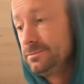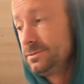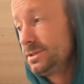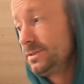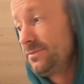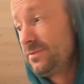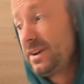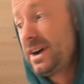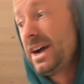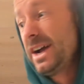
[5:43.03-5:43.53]

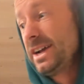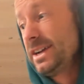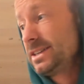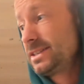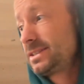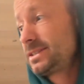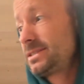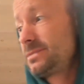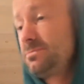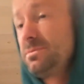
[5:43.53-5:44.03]

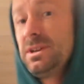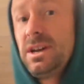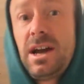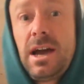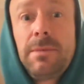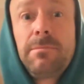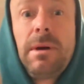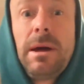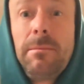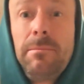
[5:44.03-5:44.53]
device
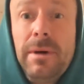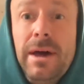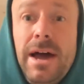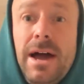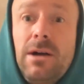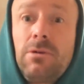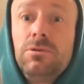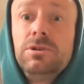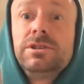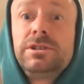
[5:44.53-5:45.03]
behind my
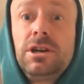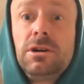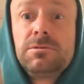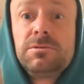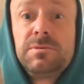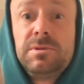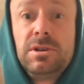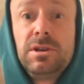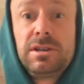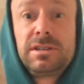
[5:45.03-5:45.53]
back, which
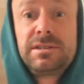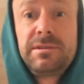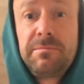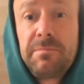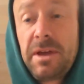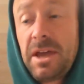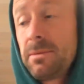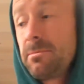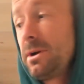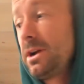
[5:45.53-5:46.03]
helps me
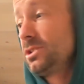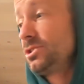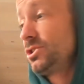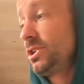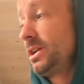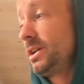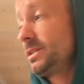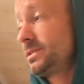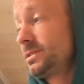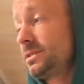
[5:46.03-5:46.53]
expand my
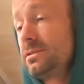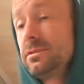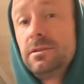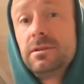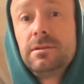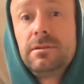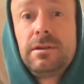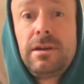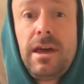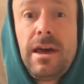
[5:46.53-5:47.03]
chest and
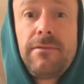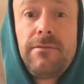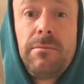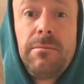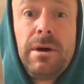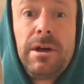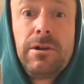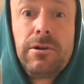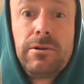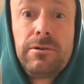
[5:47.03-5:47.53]
then have
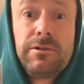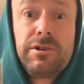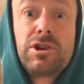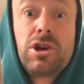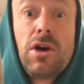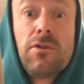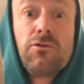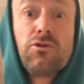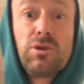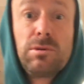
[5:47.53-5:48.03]
a better
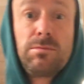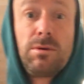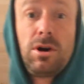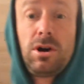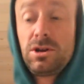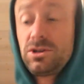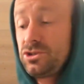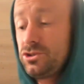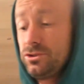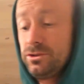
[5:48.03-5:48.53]
recovery
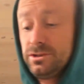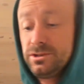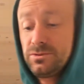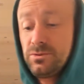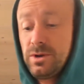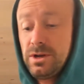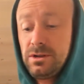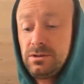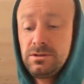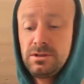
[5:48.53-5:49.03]
posture as
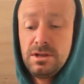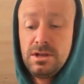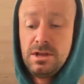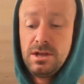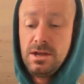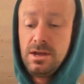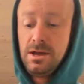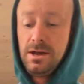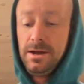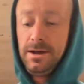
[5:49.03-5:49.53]
well.
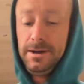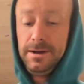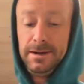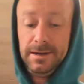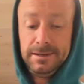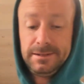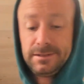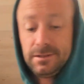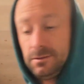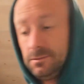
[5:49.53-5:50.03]

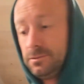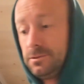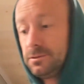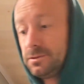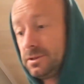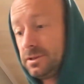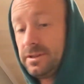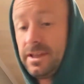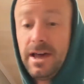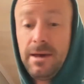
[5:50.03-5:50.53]
So it
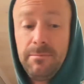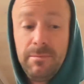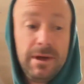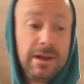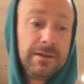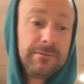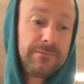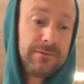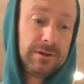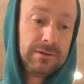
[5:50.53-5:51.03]
gives you that
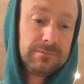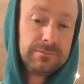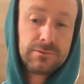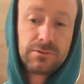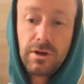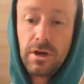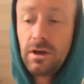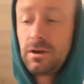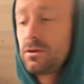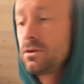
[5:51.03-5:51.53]

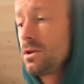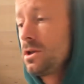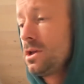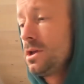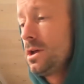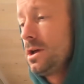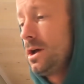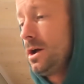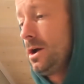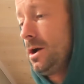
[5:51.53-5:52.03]

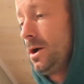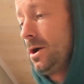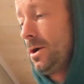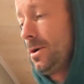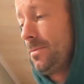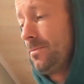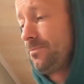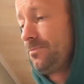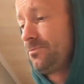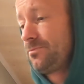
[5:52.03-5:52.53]
benefit.
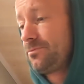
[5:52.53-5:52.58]
Okay.